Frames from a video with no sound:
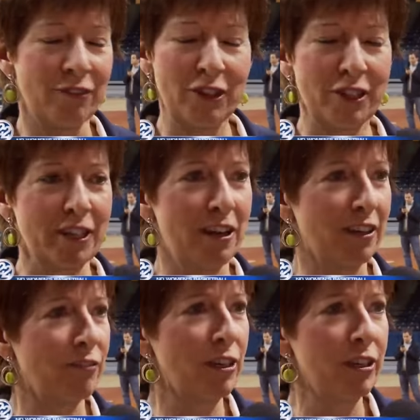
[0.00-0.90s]
Very
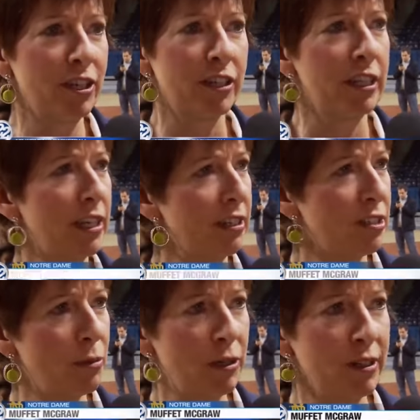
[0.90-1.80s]
young, very young. The
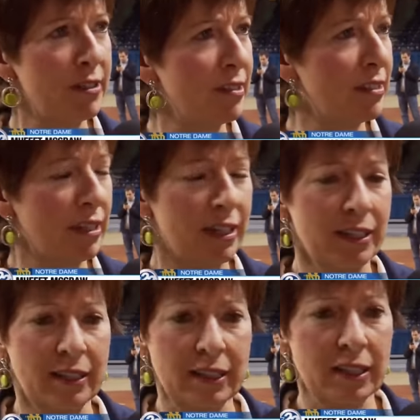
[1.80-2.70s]
inexperience,
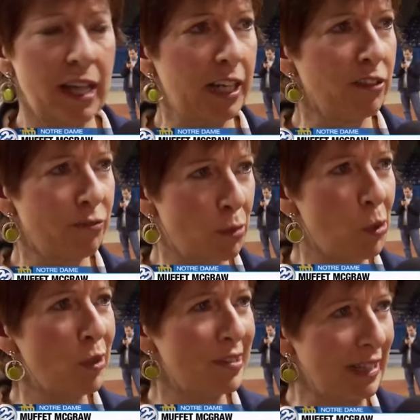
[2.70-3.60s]
uh, the lack of
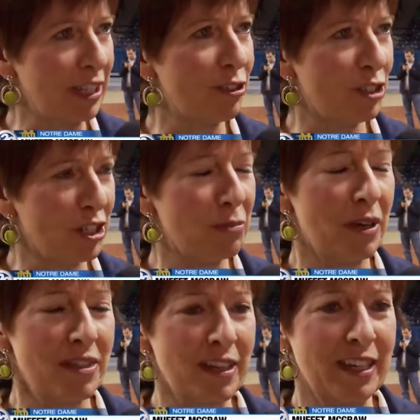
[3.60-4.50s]
poise and leadership,
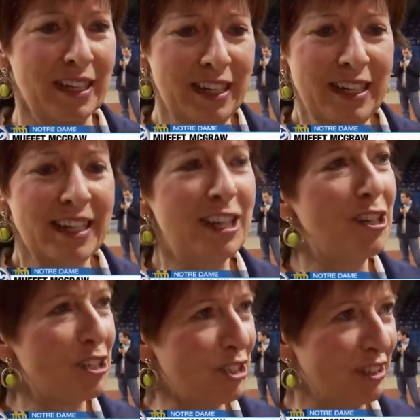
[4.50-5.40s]
I think think
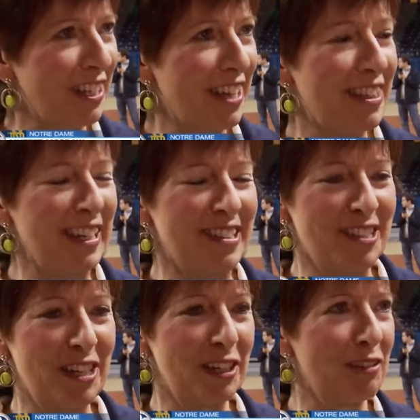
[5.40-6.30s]
initially I think is
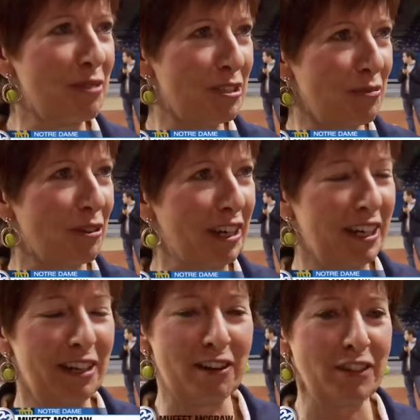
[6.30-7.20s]
going to give me some
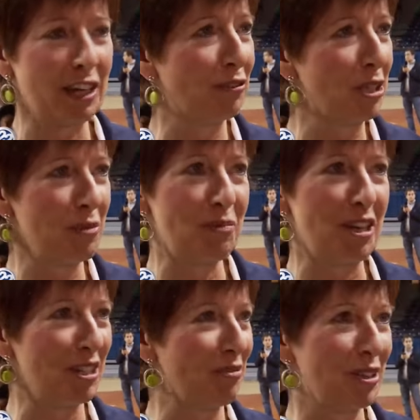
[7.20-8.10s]
gray hair. I've got to really be
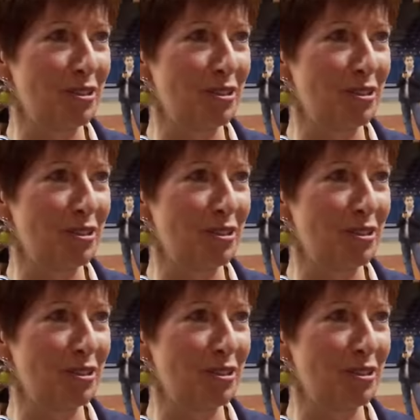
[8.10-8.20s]
patient with